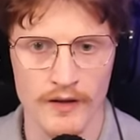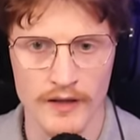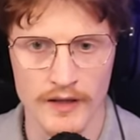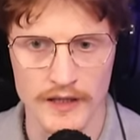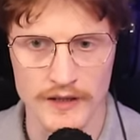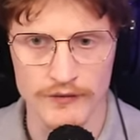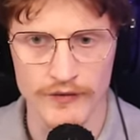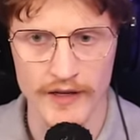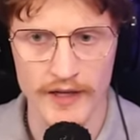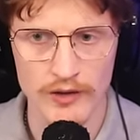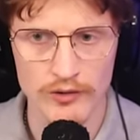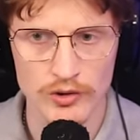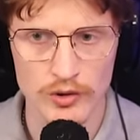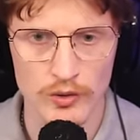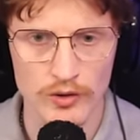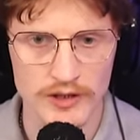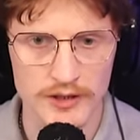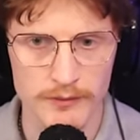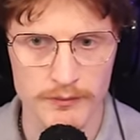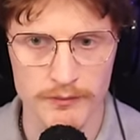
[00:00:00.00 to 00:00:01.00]
This video
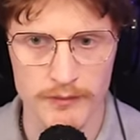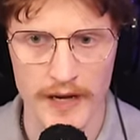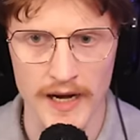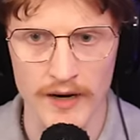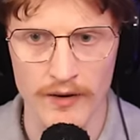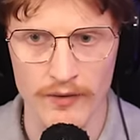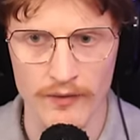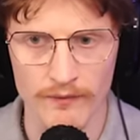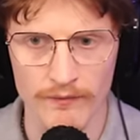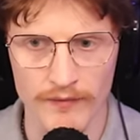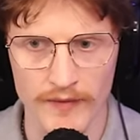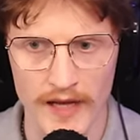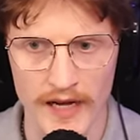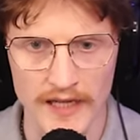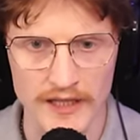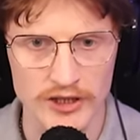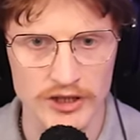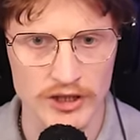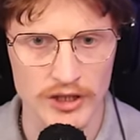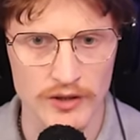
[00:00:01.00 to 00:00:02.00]
talks about
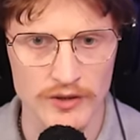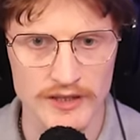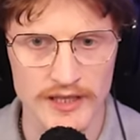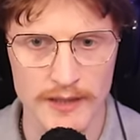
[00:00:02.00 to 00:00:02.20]
and shows